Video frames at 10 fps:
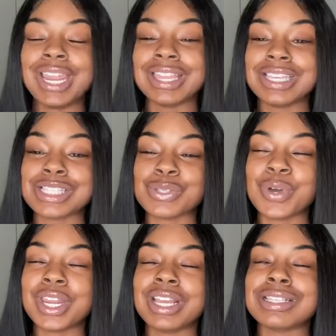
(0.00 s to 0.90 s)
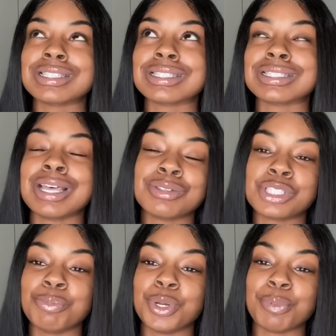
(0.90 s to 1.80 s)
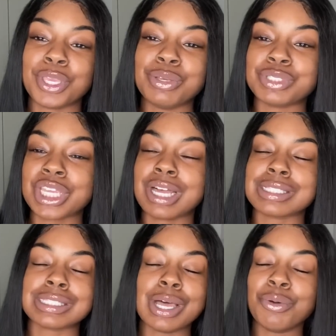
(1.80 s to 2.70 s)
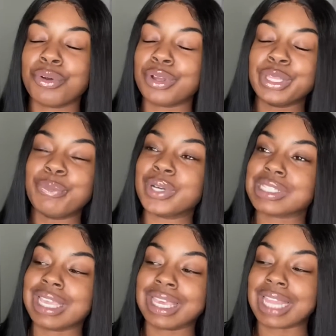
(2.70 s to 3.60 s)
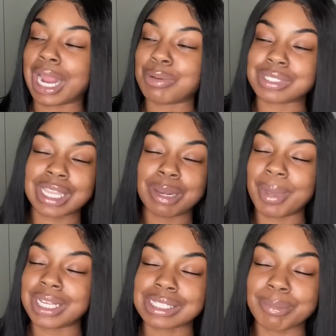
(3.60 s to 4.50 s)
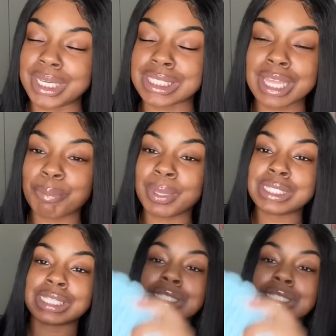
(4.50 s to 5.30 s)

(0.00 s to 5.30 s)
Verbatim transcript: this sweater is so super duper cute, y'all. So girly. Once again, like I was saying about some of these other pieces,